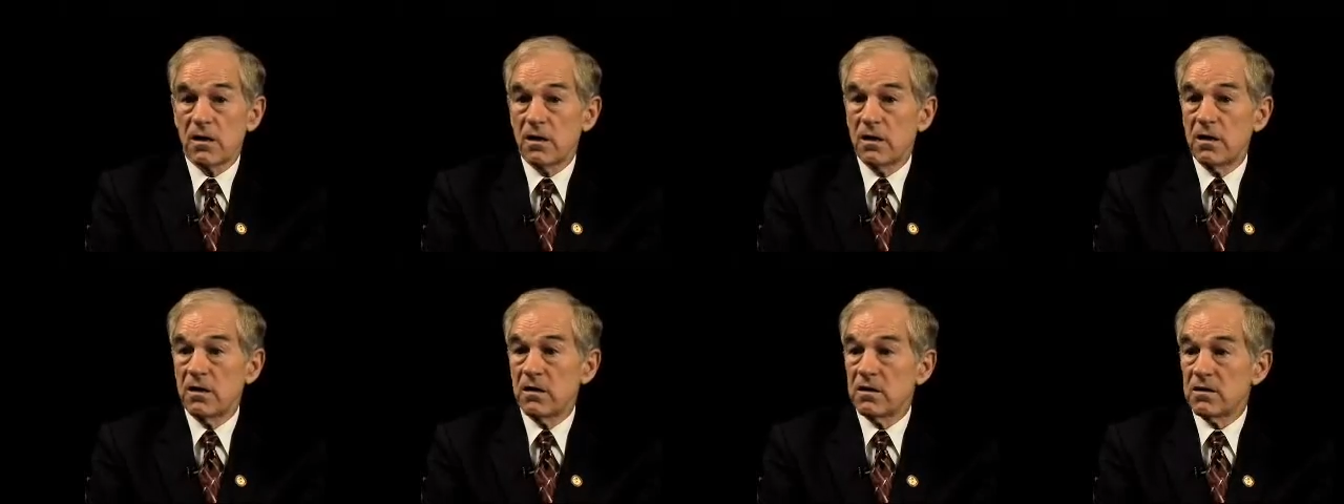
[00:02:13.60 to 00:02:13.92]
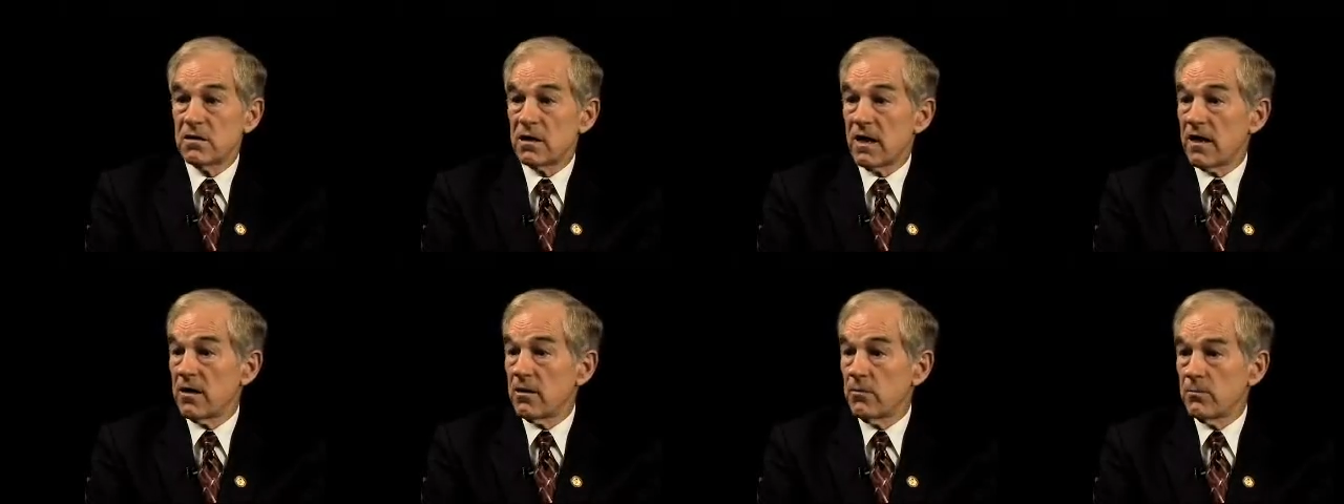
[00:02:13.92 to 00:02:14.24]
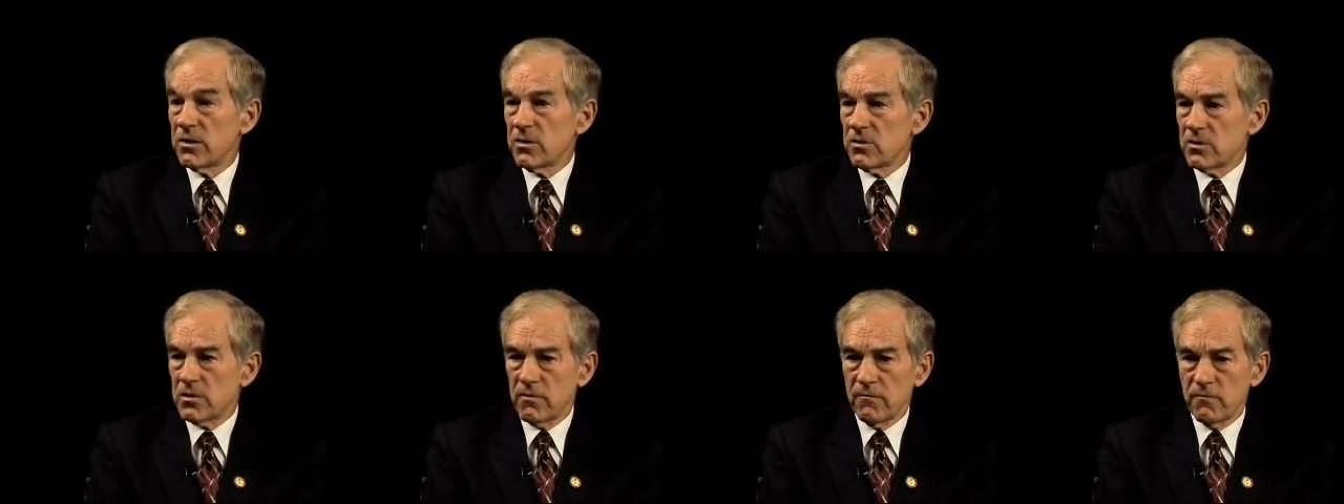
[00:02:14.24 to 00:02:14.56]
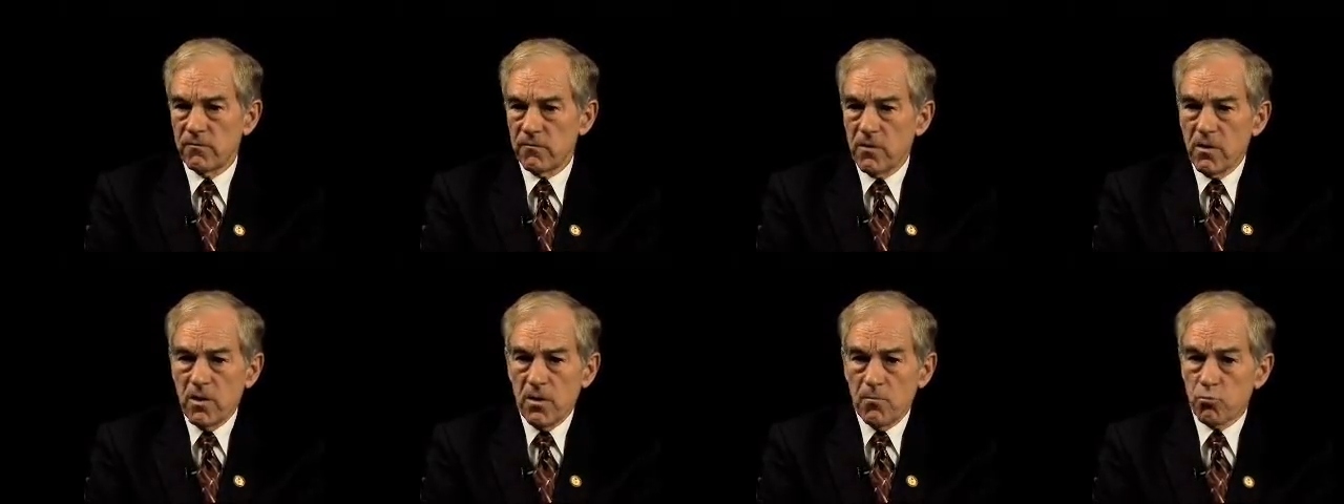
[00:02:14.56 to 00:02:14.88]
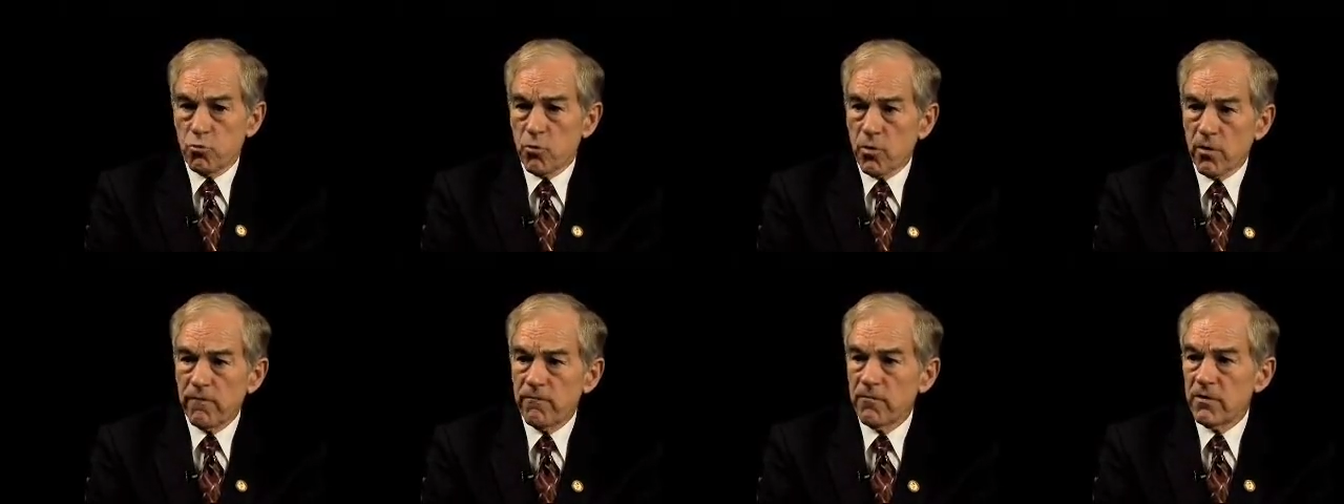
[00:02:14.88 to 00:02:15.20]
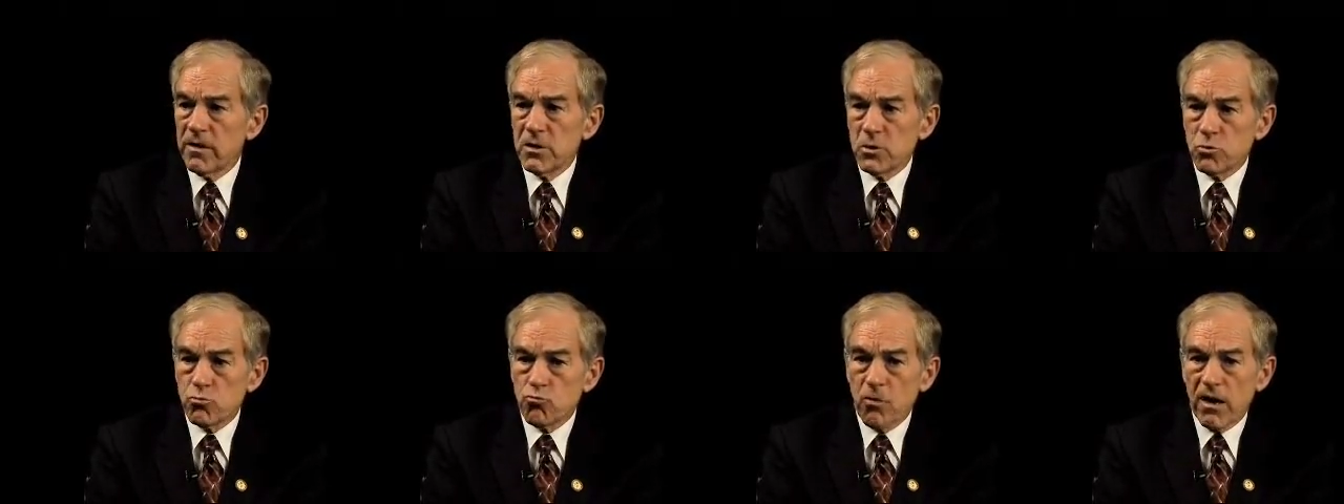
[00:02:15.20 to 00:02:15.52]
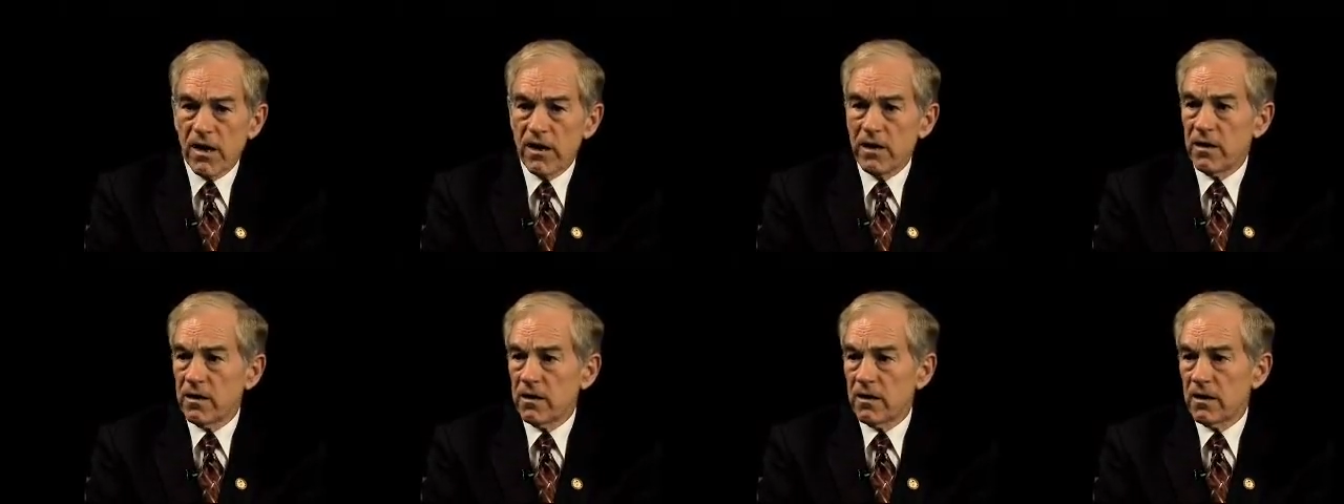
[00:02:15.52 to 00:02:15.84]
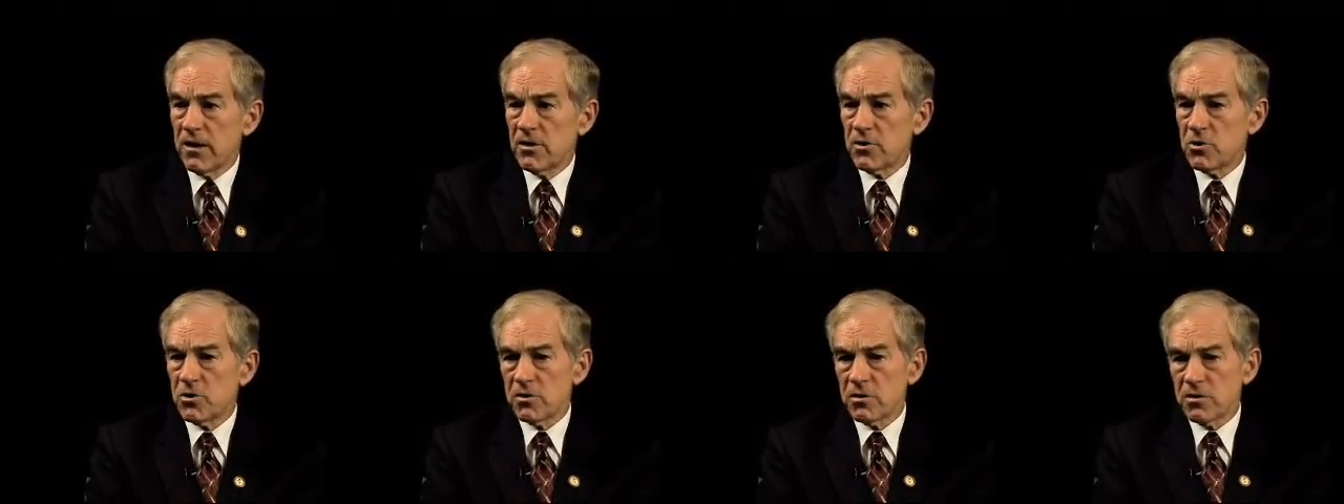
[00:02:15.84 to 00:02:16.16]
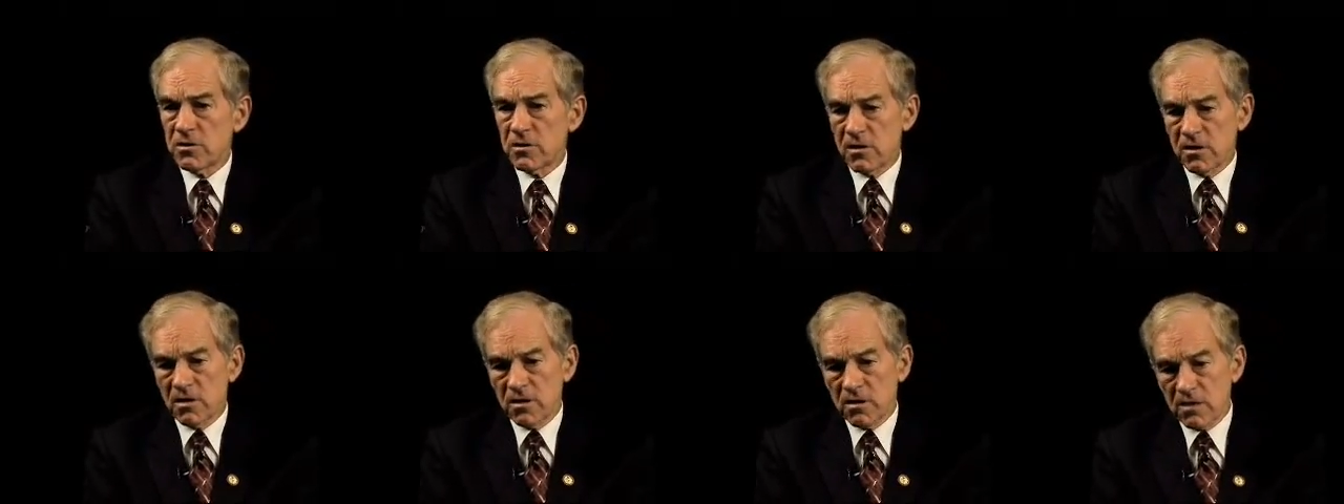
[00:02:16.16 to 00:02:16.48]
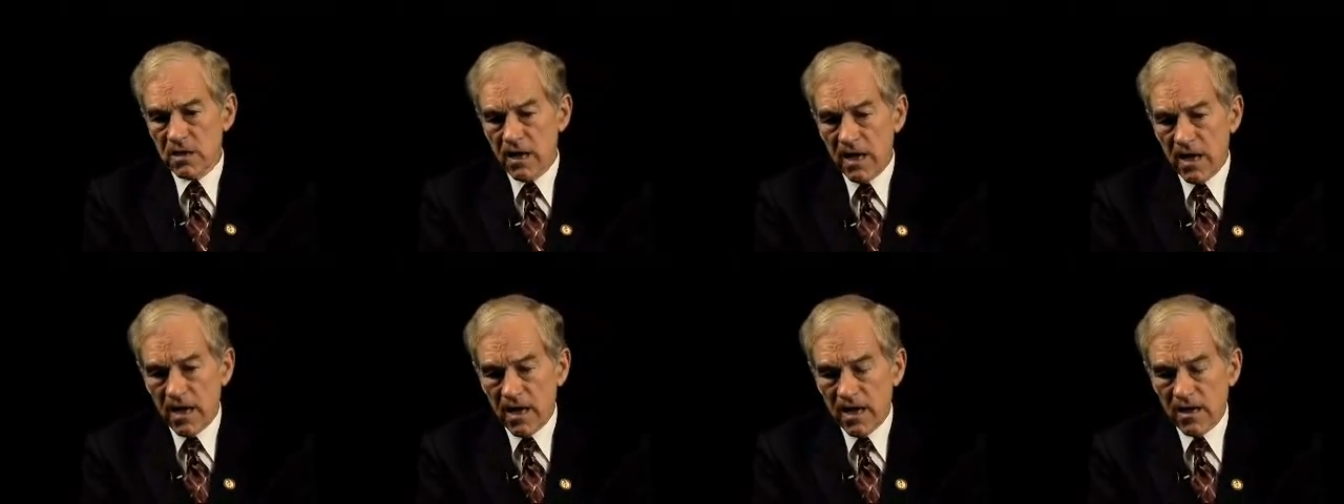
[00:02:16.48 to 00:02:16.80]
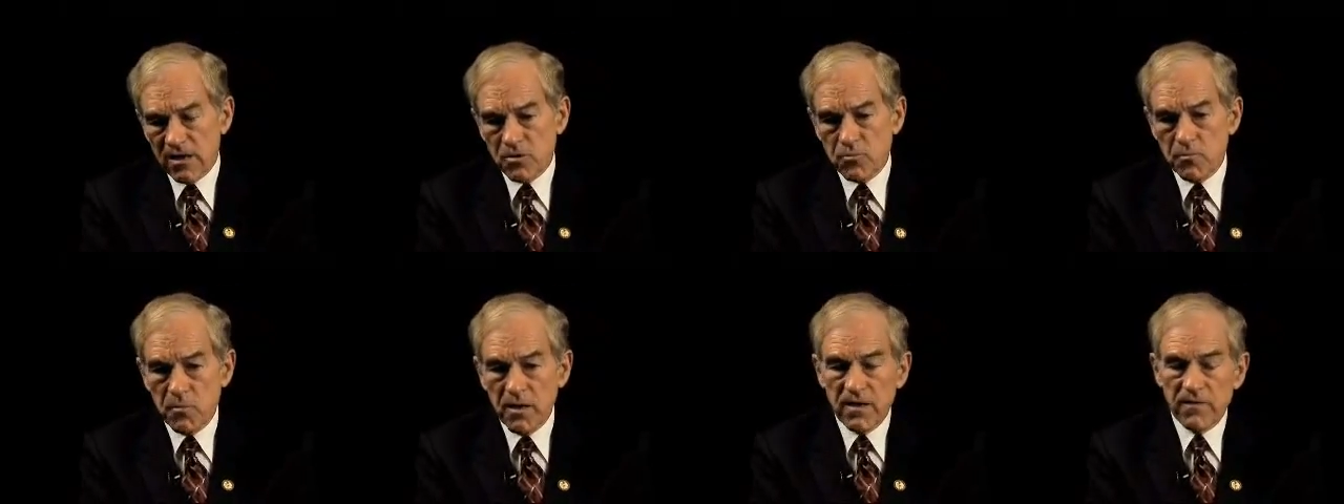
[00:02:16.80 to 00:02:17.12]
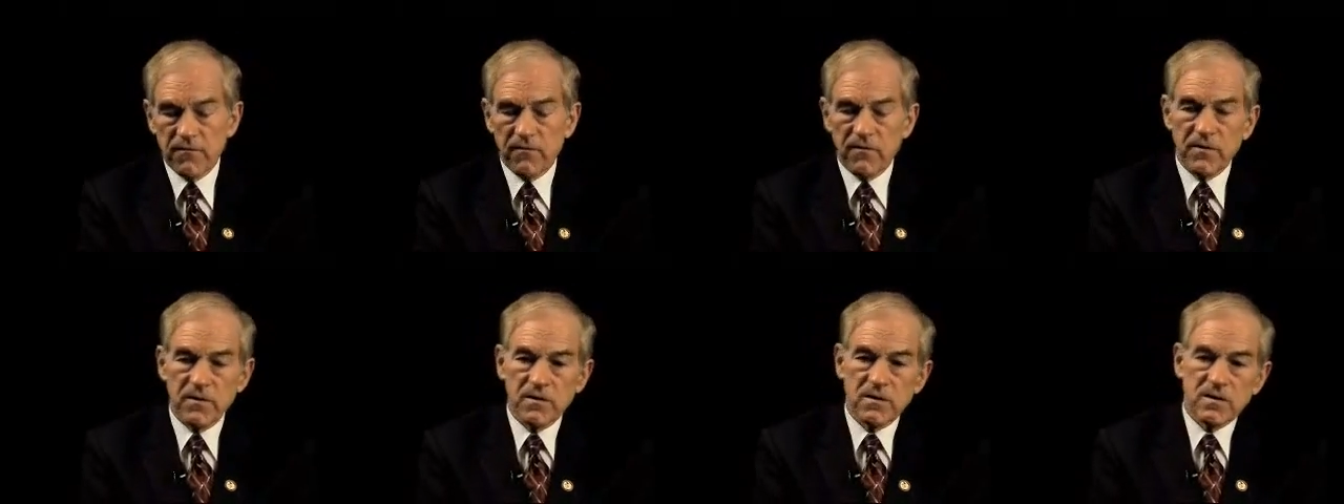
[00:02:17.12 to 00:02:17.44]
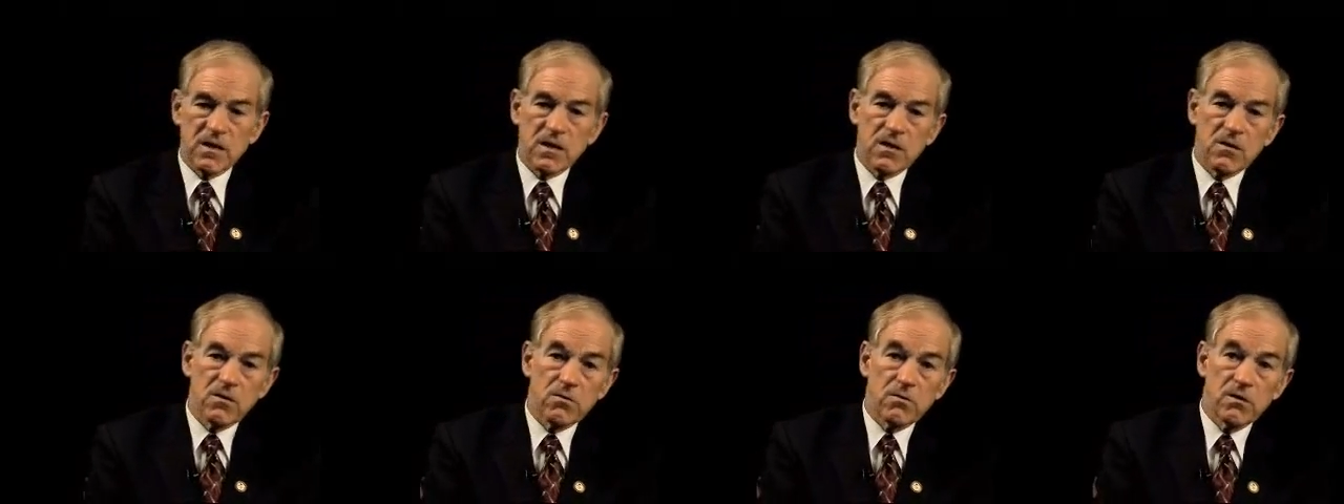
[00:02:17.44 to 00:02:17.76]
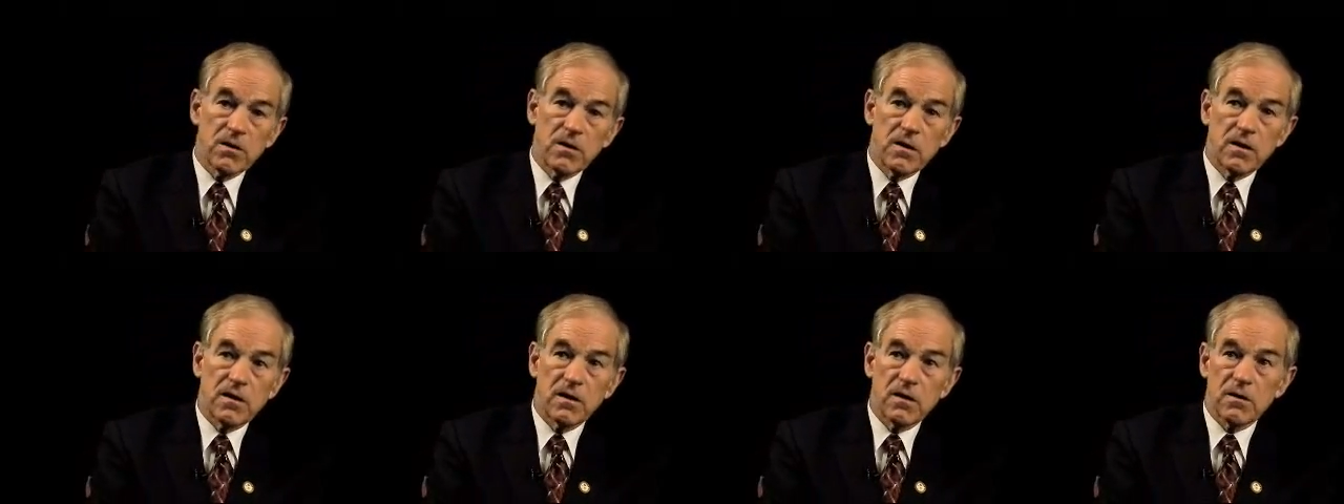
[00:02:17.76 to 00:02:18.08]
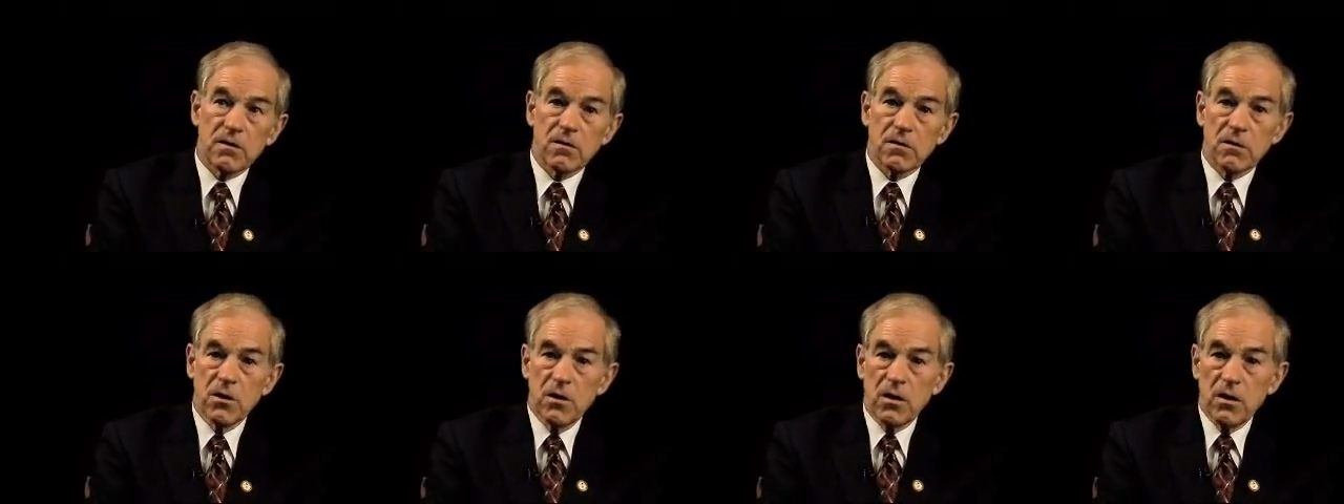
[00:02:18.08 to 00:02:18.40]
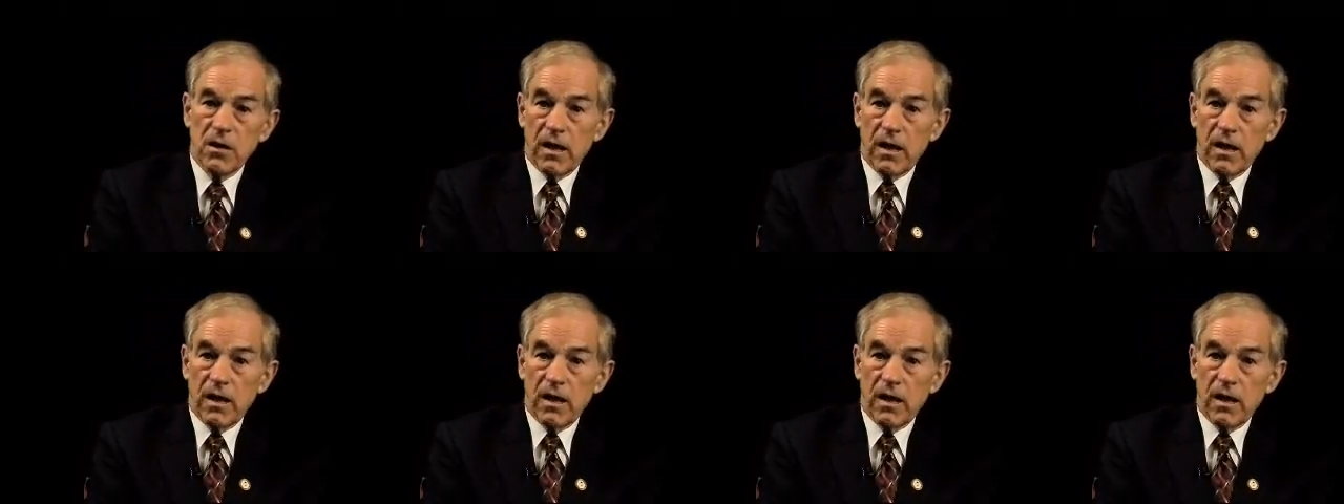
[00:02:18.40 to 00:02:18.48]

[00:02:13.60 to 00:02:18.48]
entitlements of privilege regulations and tax benefits here and there,